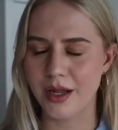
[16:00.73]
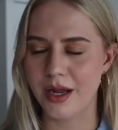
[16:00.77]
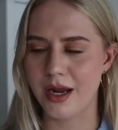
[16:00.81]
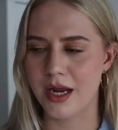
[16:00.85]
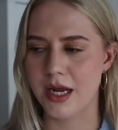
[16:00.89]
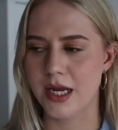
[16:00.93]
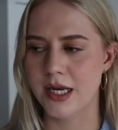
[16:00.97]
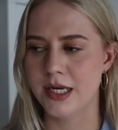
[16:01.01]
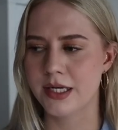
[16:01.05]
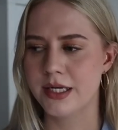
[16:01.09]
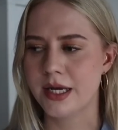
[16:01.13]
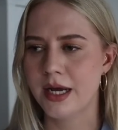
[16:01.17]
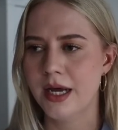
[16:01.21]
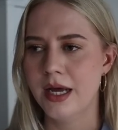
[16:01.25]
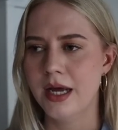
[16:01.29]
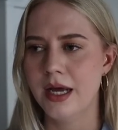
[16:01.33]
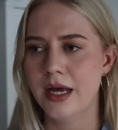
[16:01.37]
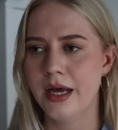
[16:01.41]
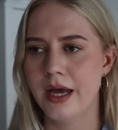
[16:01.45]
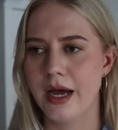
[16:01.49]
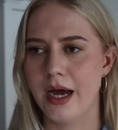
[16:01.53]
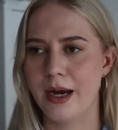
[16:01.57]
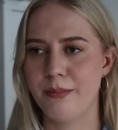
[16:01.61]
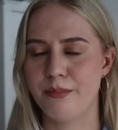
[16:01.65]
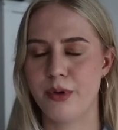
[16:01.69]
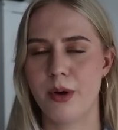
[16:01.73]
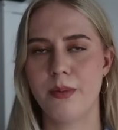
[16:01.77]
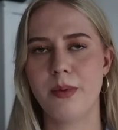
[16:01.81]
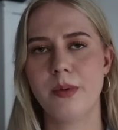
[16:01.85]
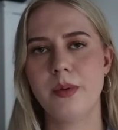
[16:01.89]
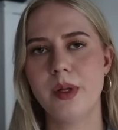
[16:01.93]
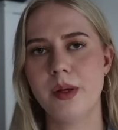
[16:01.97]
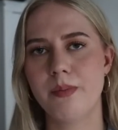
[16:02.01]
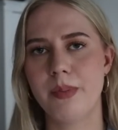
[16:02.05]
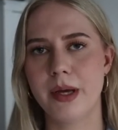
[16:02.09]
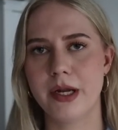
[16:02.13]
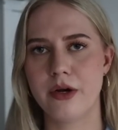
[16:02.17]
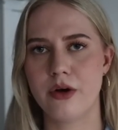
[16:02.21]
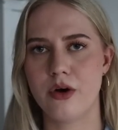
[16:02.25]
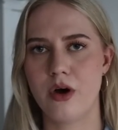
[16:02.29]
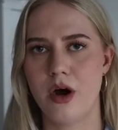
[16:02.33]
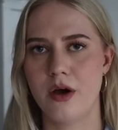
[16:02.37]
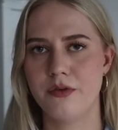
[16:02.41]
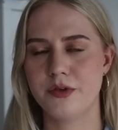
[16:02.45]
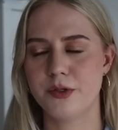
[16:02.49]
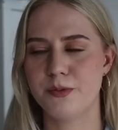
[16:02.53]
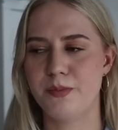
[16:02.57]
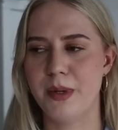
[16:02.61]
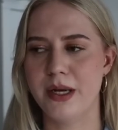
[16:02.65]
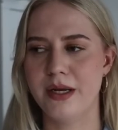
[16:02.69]
And I'm probably better
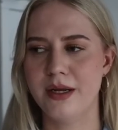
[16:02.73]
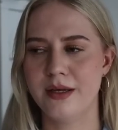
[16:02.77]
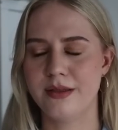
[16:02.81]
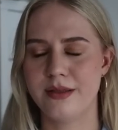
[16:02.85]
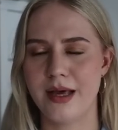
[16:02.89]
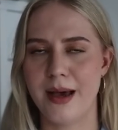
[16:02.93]
off spending